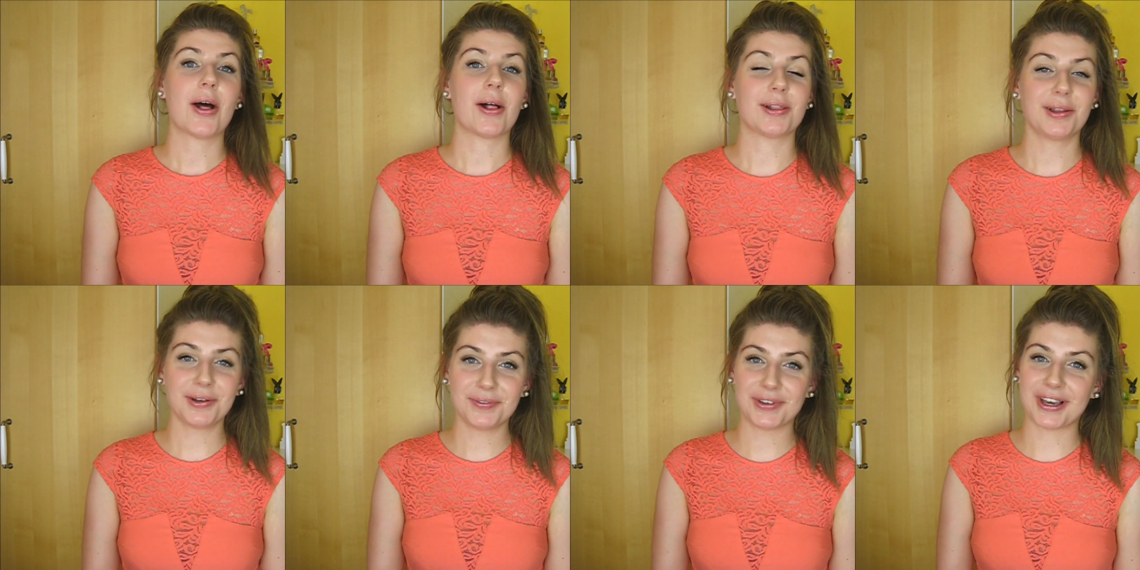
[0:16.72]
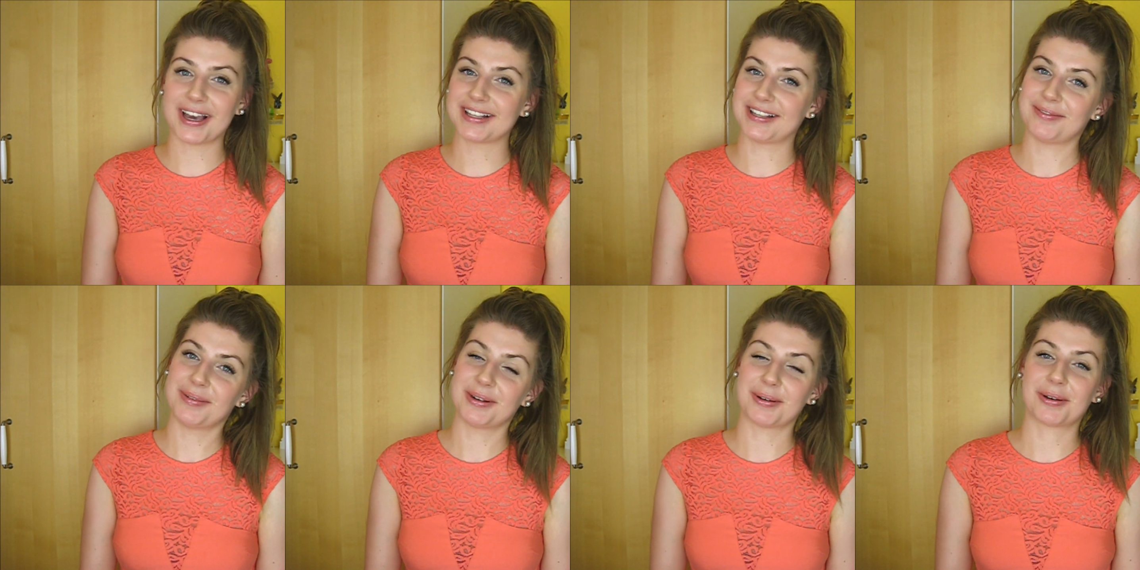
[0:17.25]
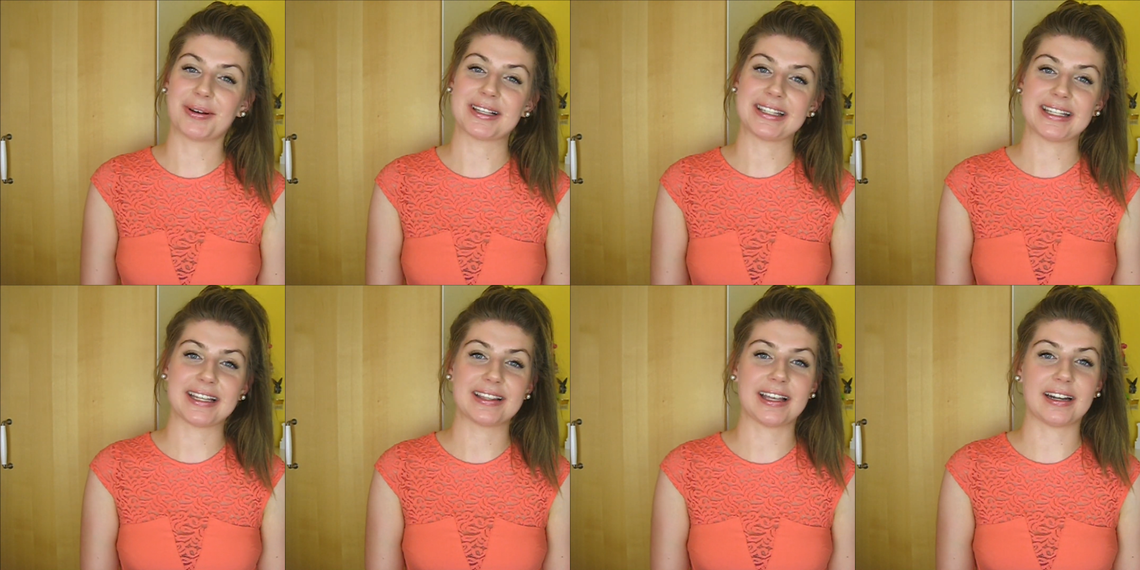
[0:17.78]
a lot of you guys have been
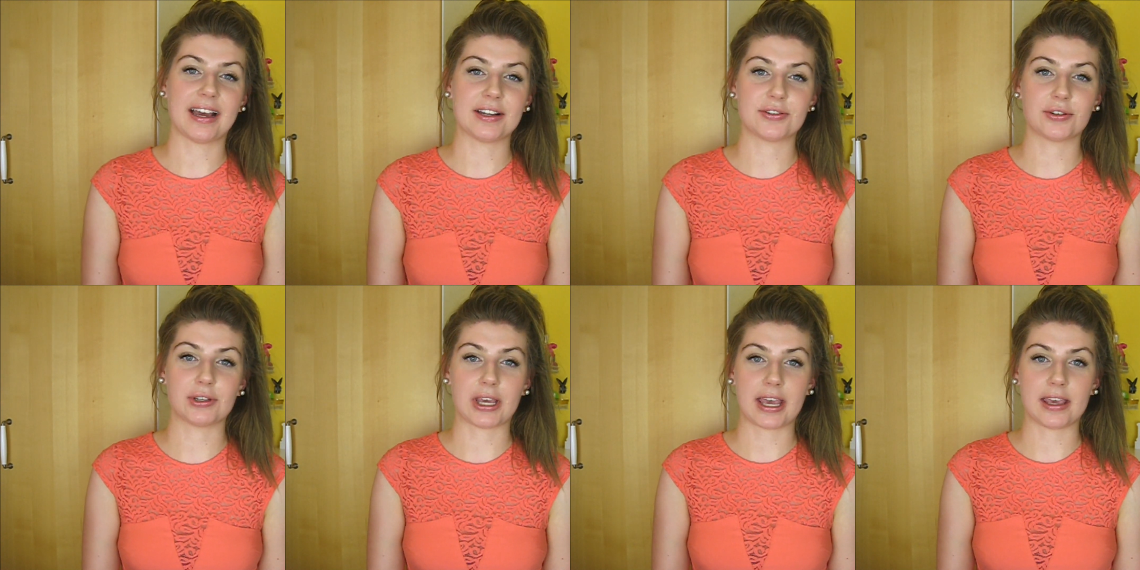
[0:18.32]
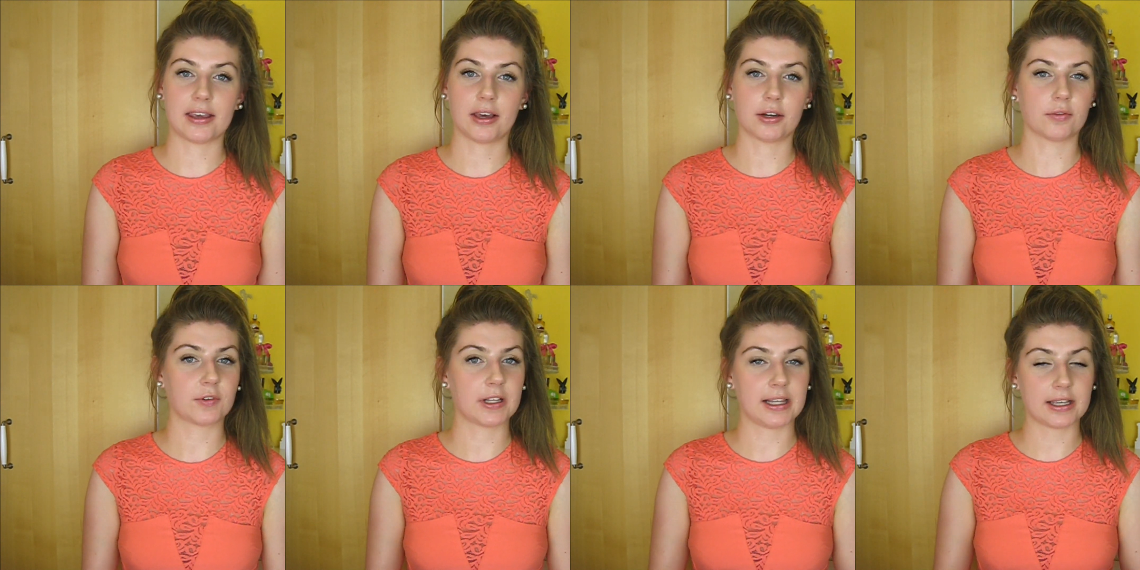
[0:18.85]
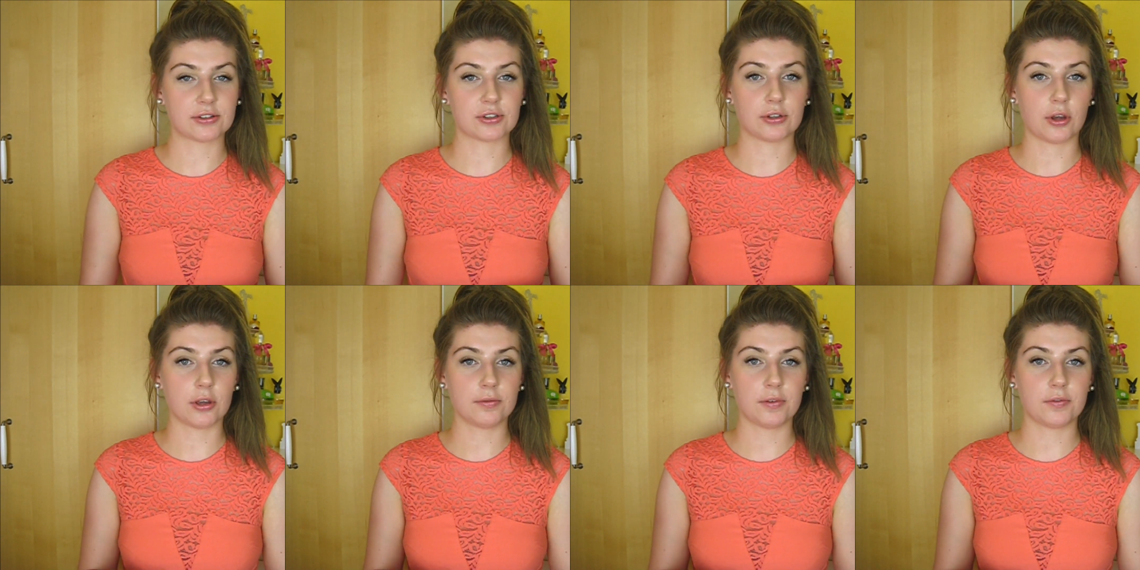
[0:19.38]
requesting that I do a kind of
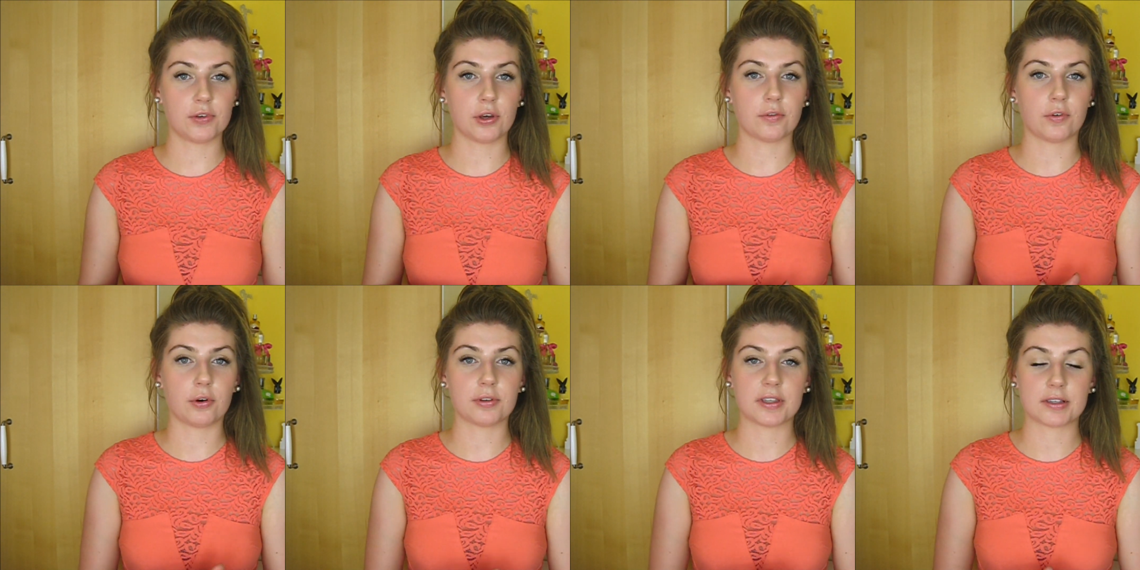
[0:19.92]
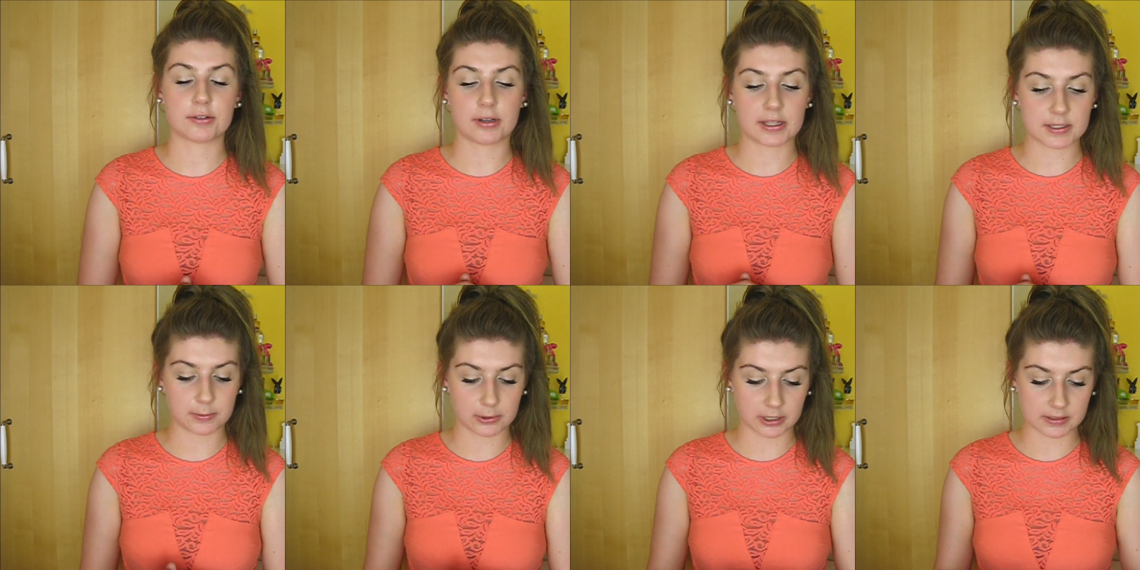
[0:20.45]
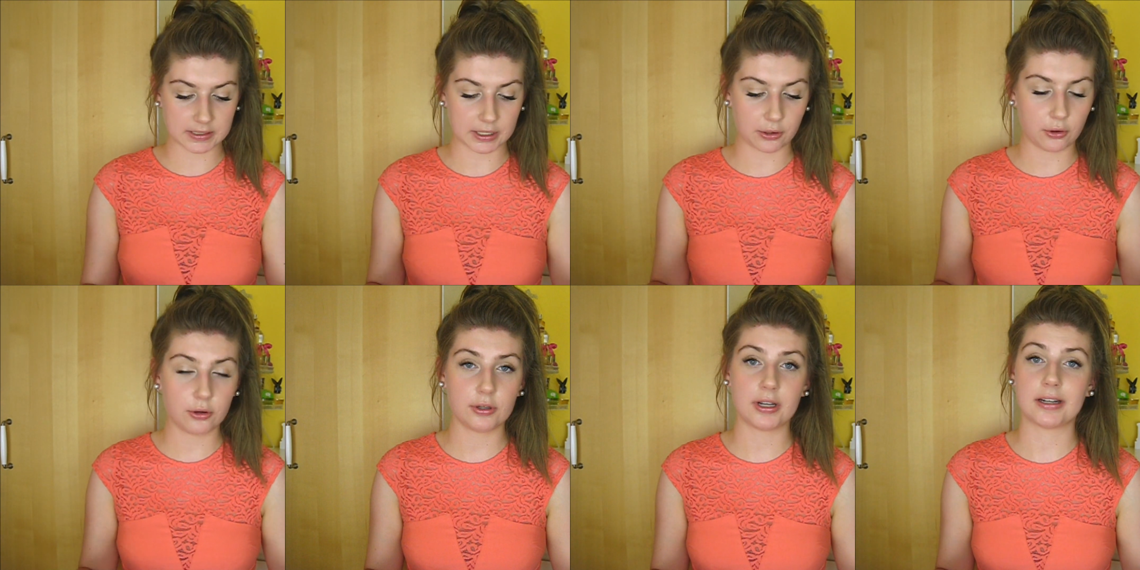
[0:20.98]
collection overview of all the Australis products I
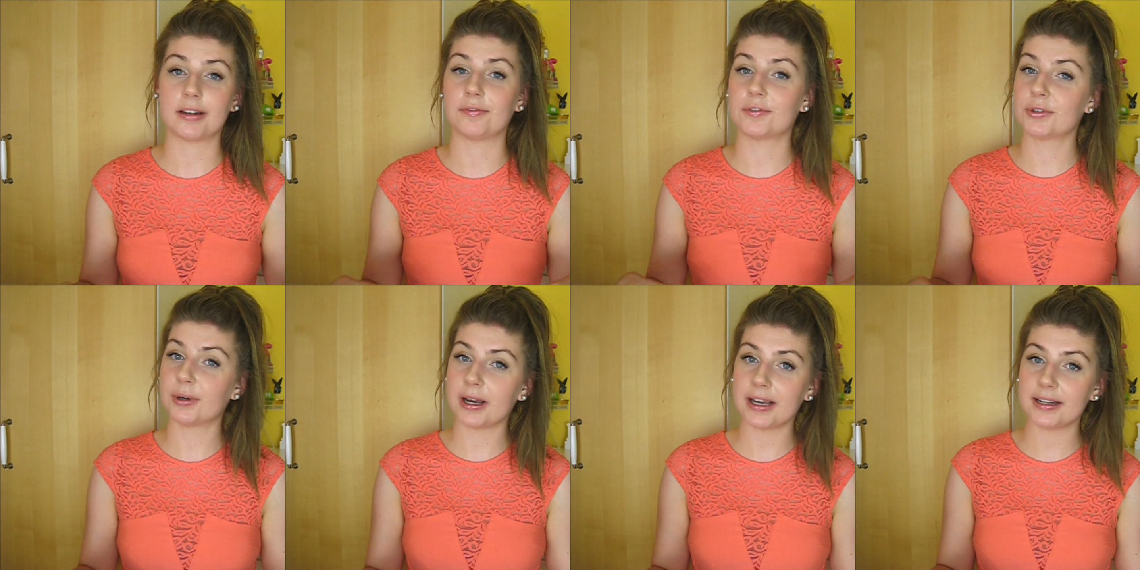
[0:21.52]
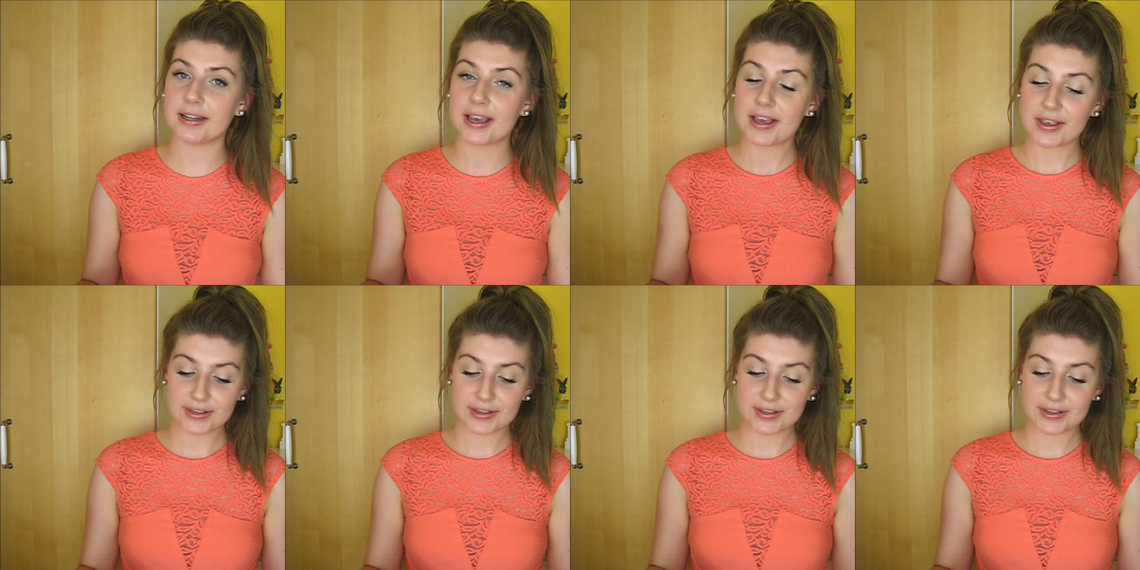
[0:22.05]
own and have tried.